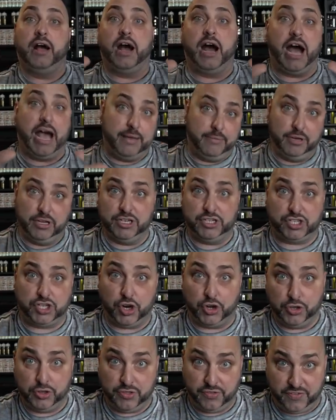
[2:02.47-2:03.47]
I'm going to
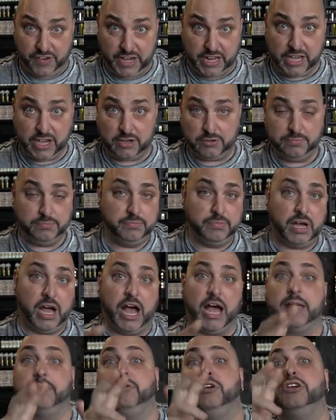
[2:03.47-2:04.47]
show you the video.
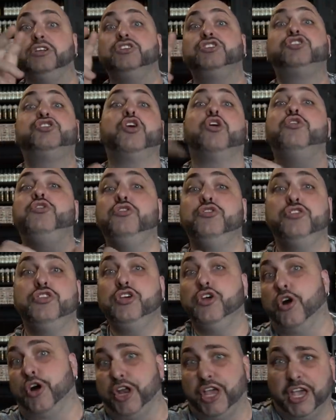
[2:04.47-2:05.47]
I'm going to show you
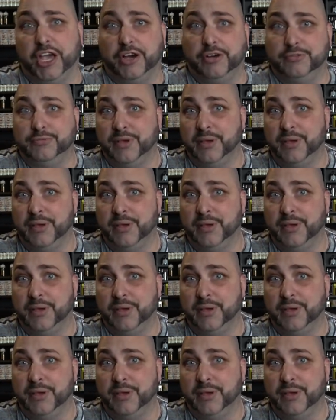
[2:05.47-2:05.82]
the audio.